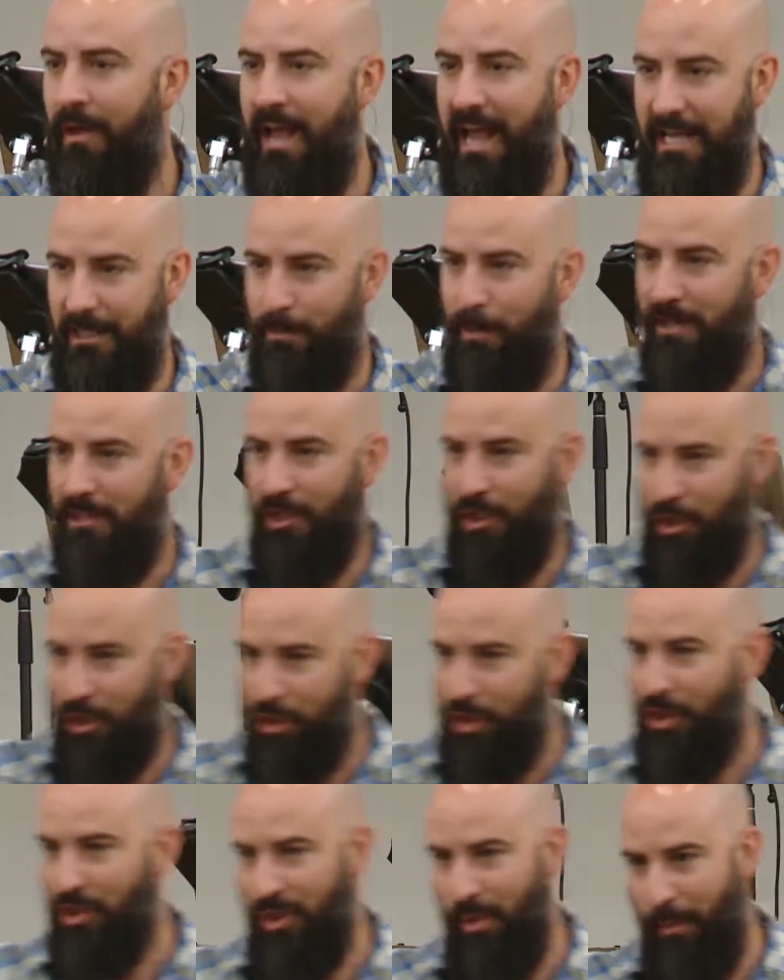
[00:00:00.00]
as much as
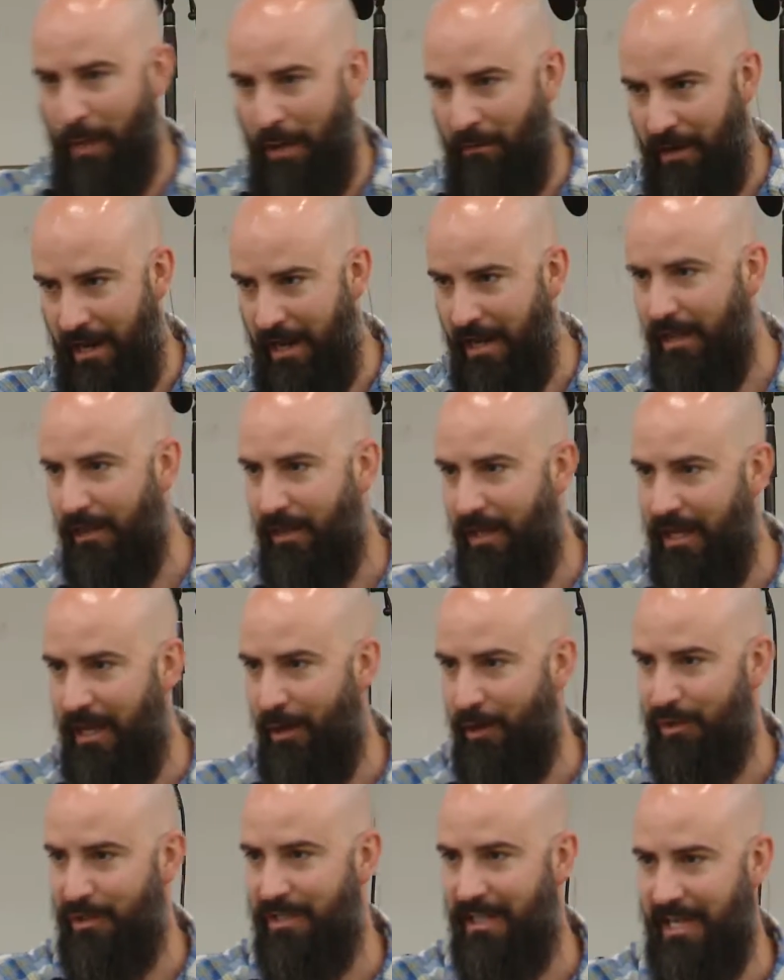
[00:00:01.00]
just about anything
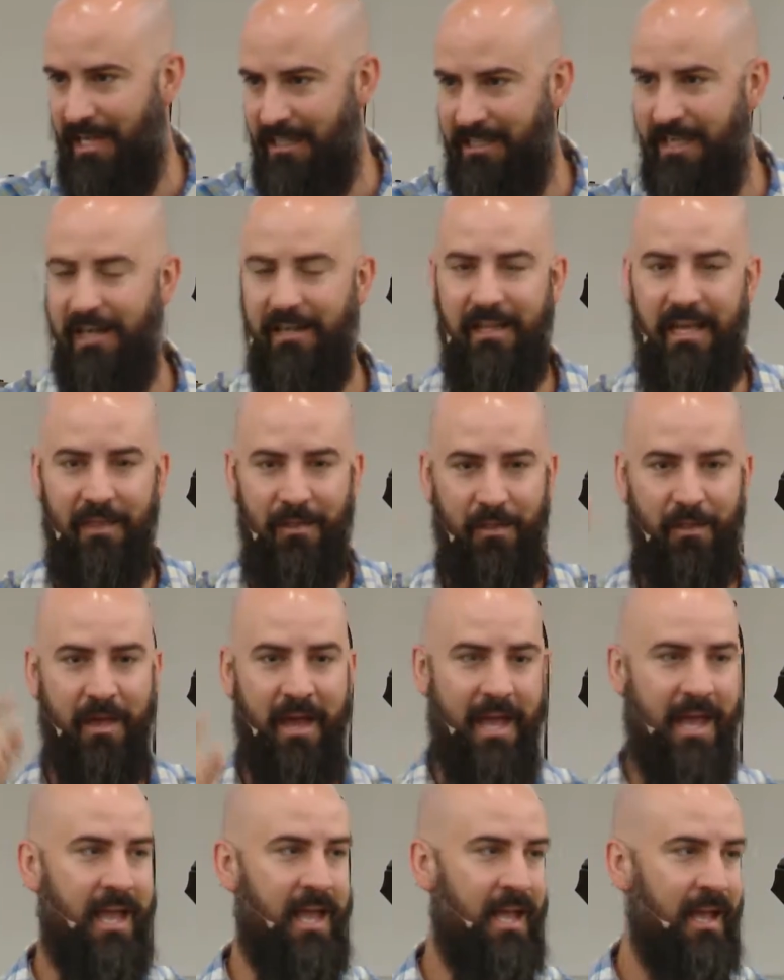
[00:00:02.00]
else they did, that
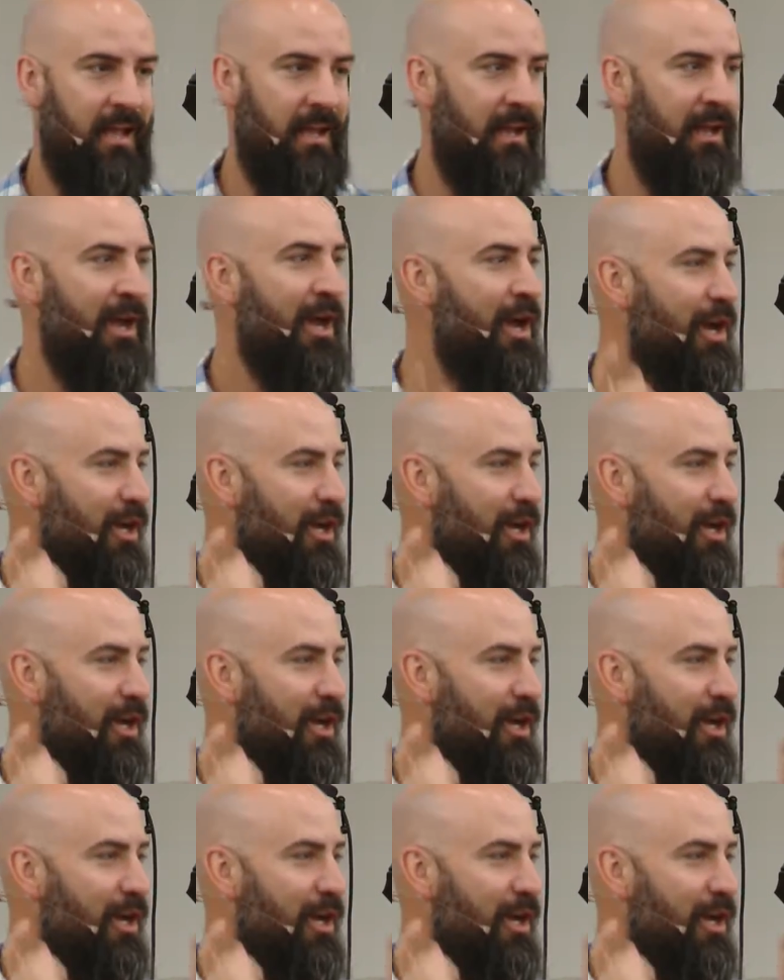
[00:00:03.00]
they